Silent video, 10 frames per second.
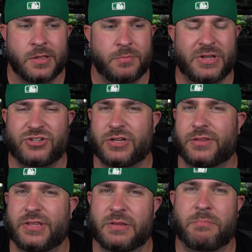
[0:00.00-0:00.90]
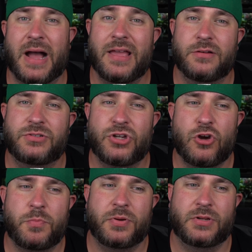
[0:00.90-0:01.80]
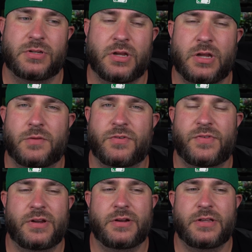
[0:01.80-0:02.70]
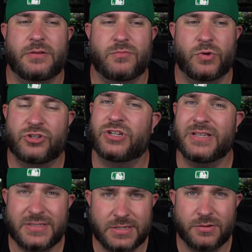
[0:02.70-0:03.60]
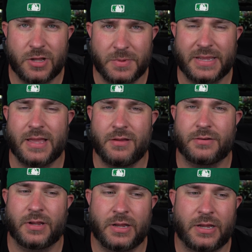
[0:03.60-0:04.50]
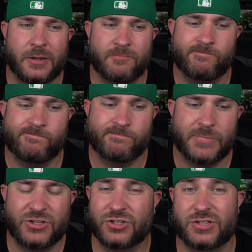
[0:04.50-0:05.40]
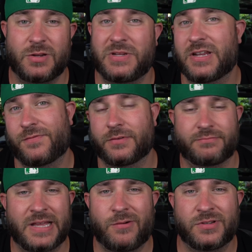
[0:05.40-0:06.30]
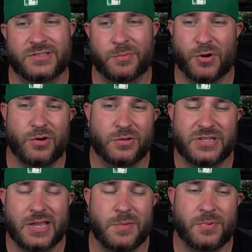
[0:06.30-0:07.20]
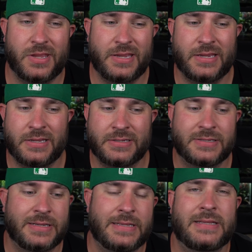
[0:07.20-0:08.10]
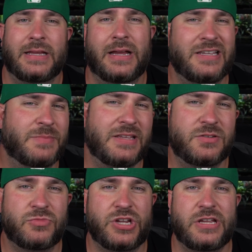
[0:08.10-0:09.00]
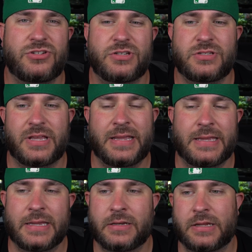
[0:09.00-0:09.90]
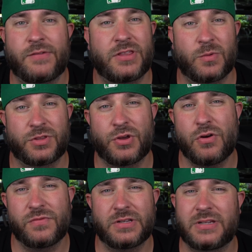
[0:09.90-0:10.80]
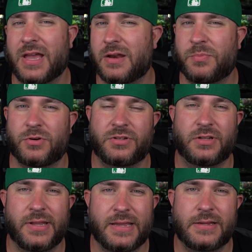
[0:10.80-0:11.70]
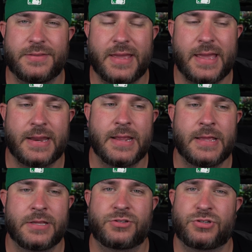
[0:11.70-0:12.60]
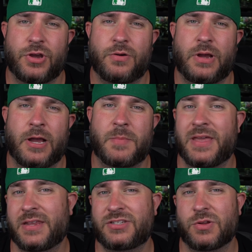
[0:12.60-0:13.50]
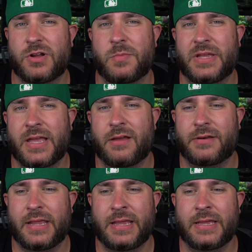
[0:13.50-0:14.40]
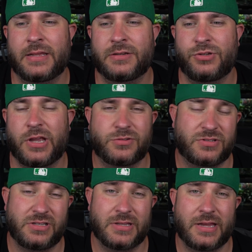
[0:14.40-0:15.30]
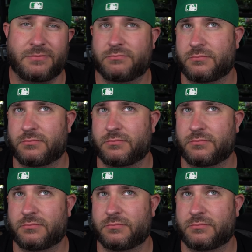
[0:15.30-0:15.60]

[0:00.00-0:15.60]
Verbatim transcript: pitching the Biotope uh, Vivarium, which is still coming out. Um, it's just going to be different. That was the prototype, and uh, he's made some changes, and everything with COVID kind of put a delay on that. So um, it is still coming out, and you guys will see that,